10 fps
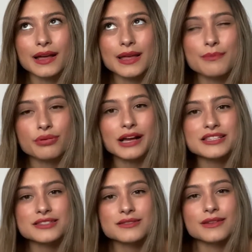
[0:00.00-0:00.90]

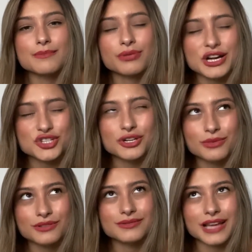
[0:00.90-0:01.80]

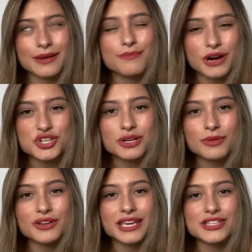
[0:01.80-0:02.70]
impressionable
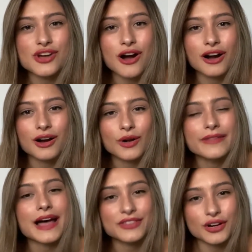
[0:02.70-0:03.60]
kids are
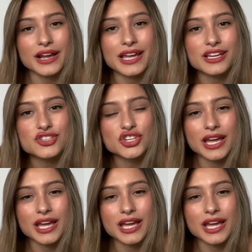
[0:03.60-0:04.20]
at their age,